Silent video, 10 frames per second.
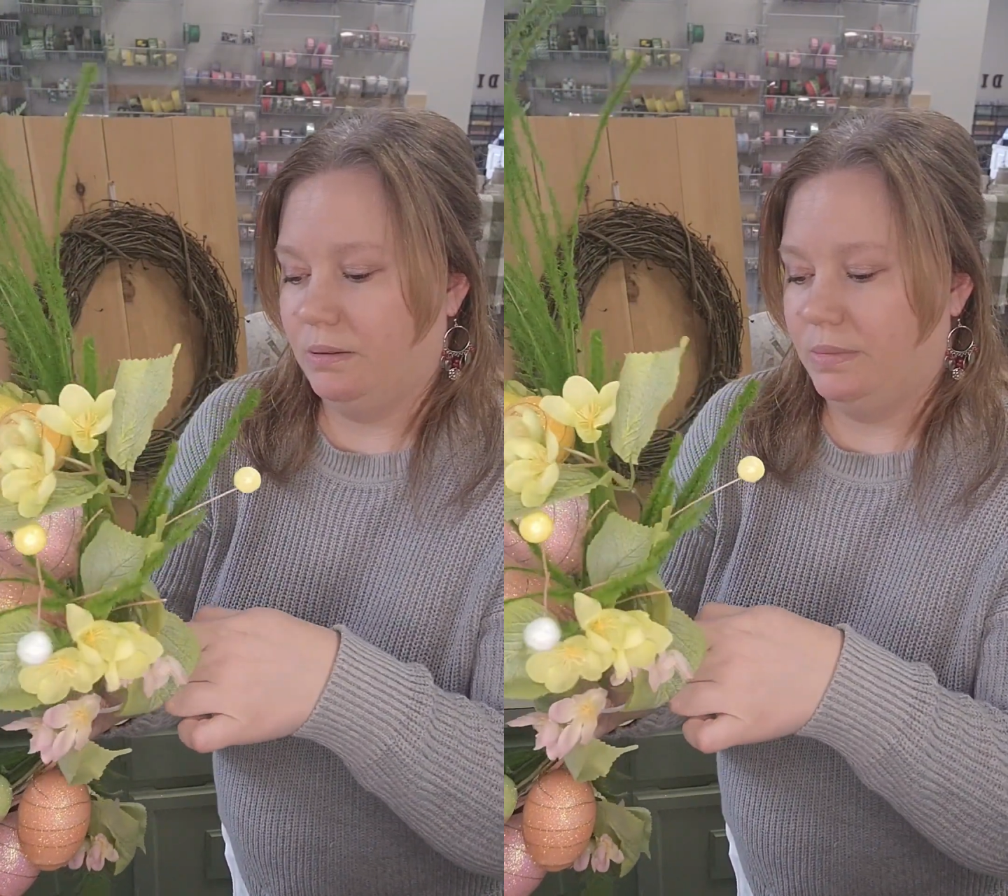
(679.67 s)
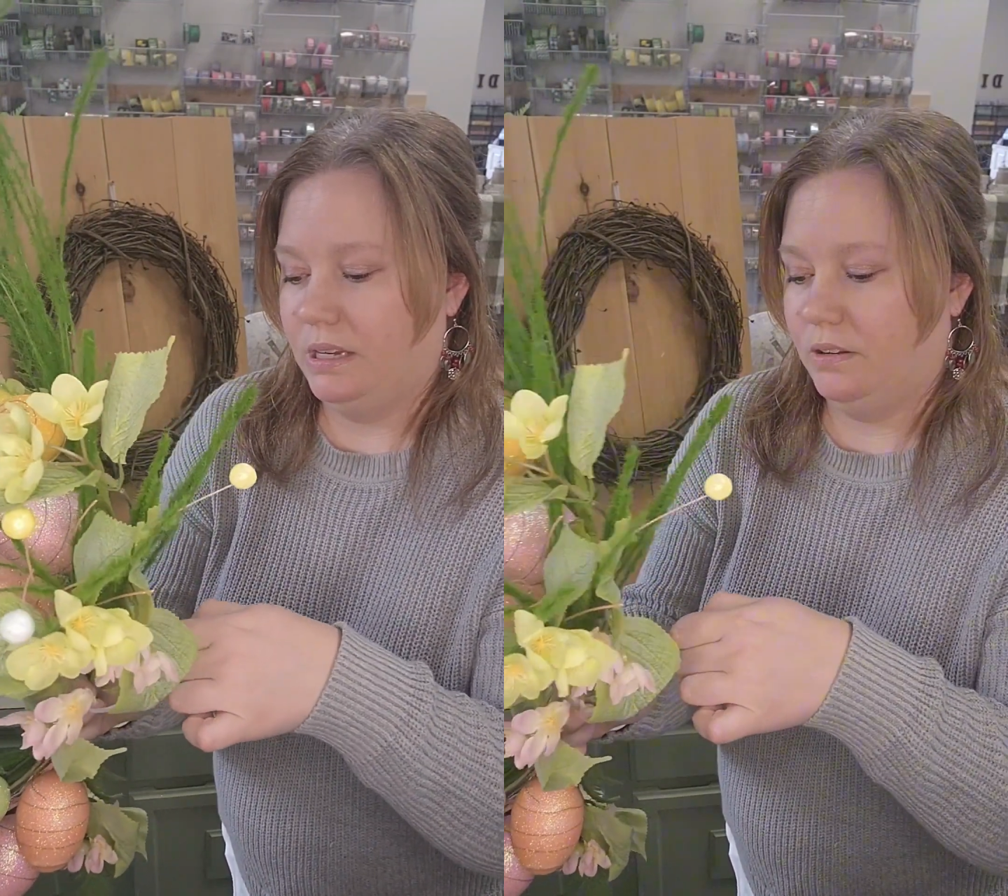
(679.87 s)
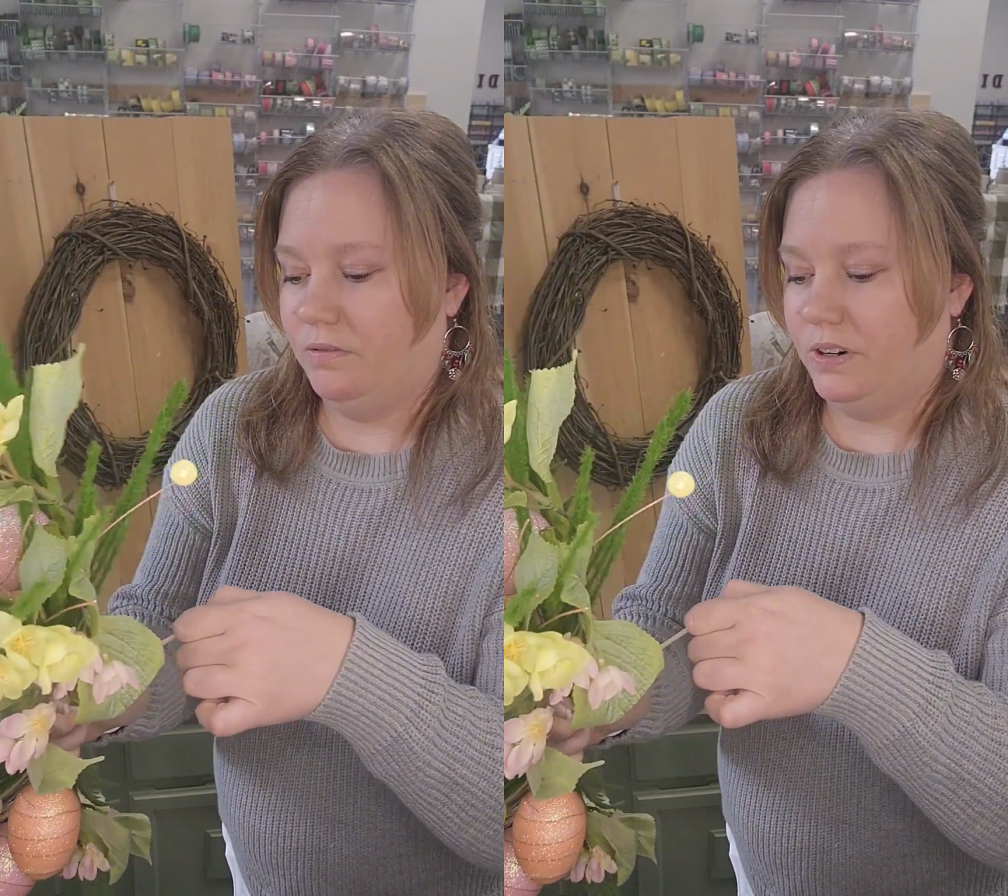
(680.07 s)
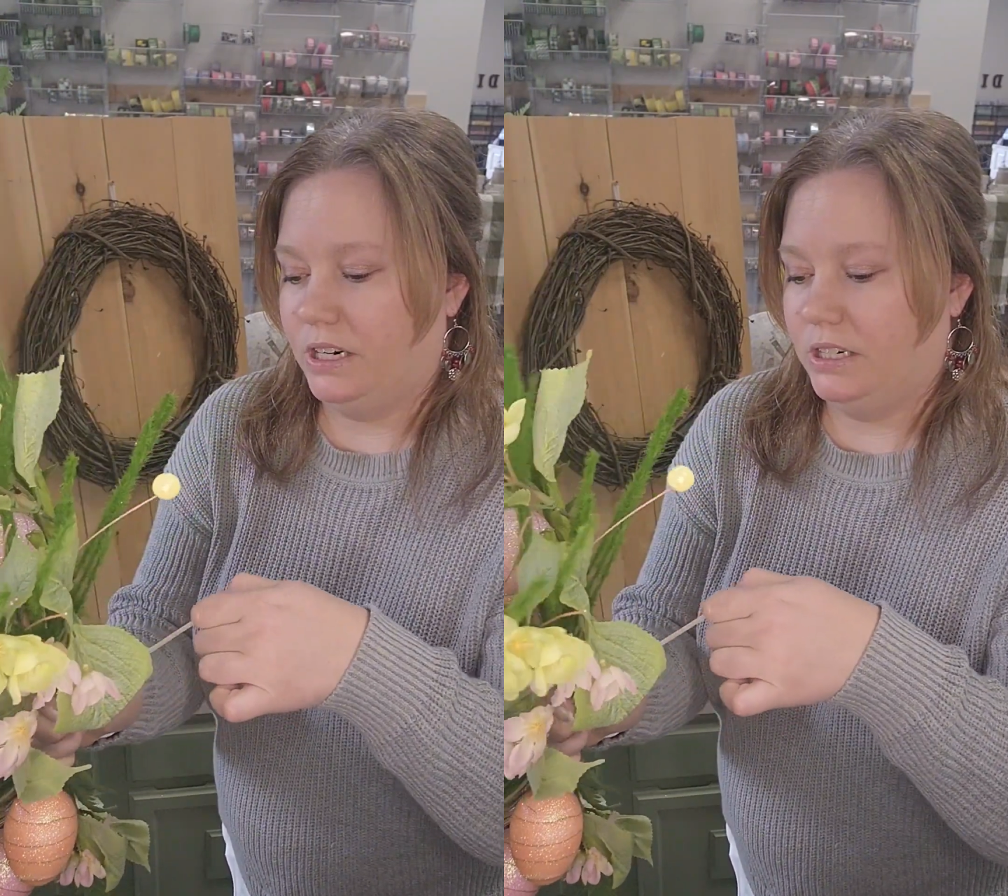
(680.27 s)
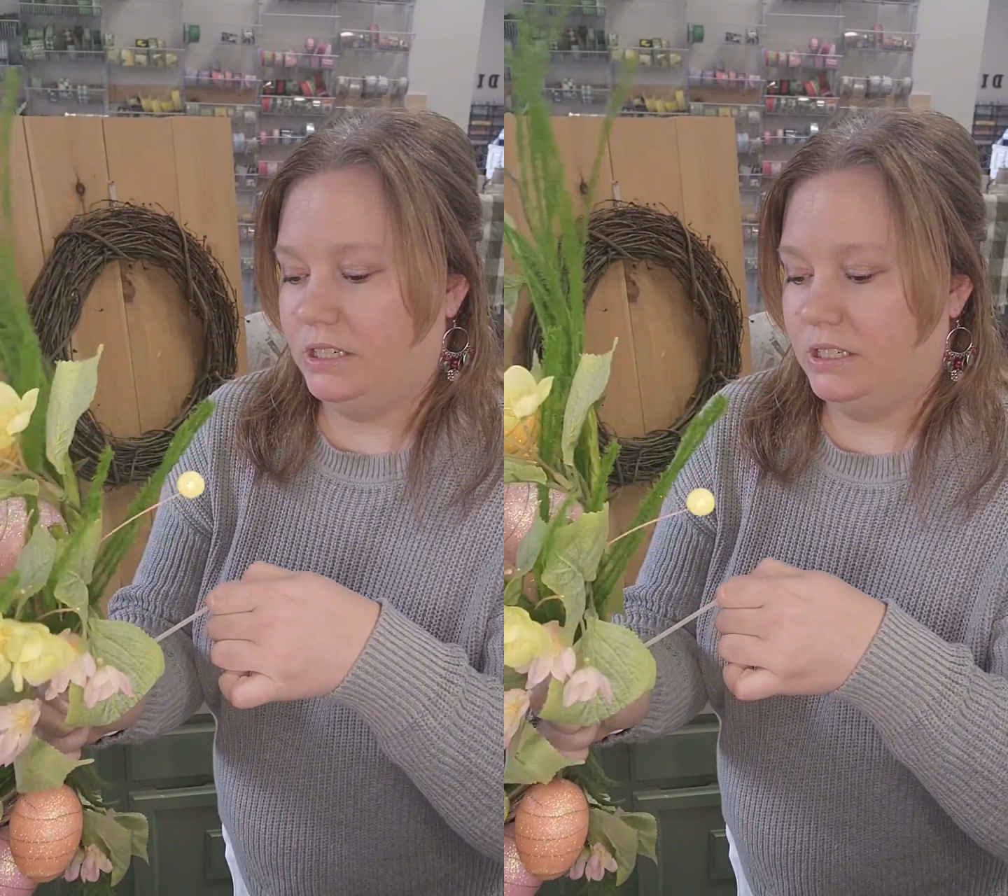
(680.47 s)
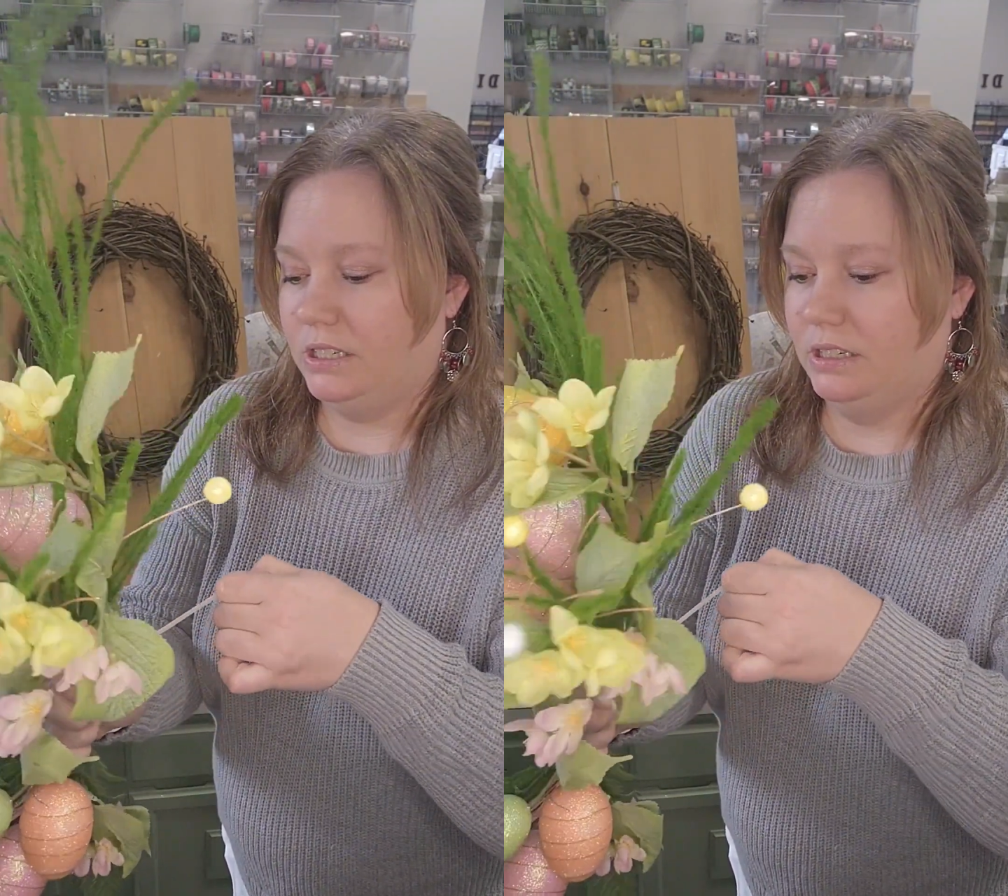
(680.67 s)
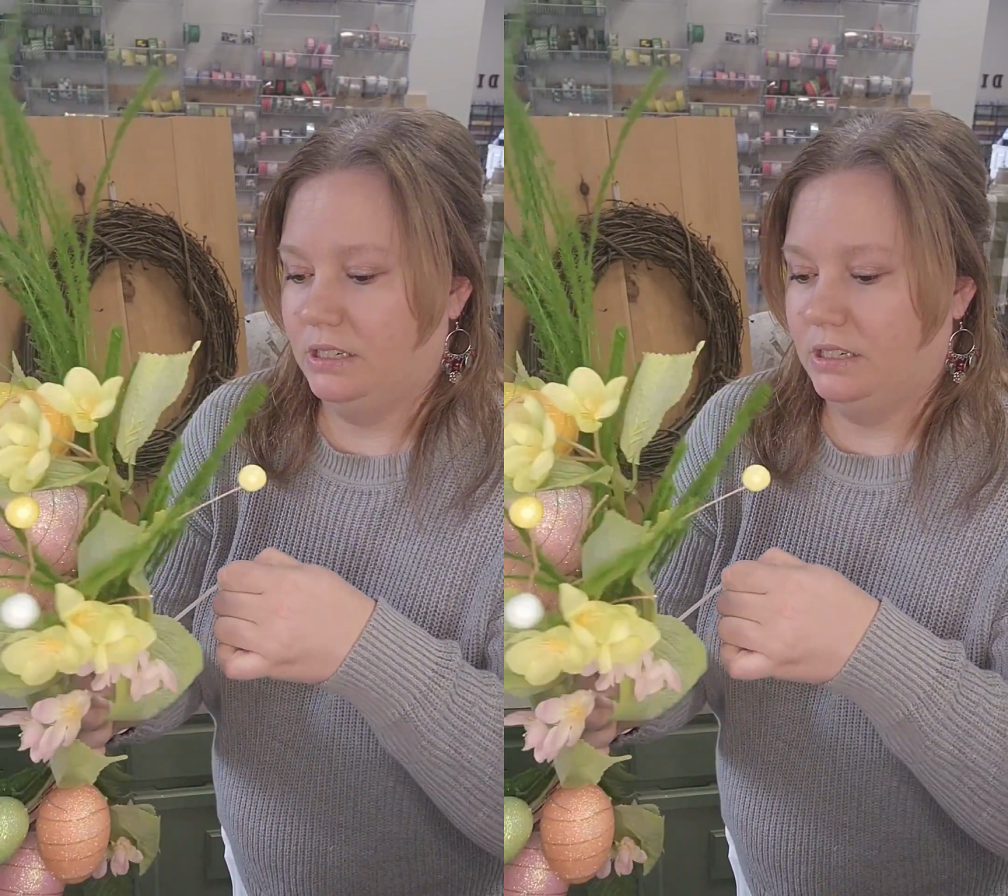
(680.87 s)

middle first.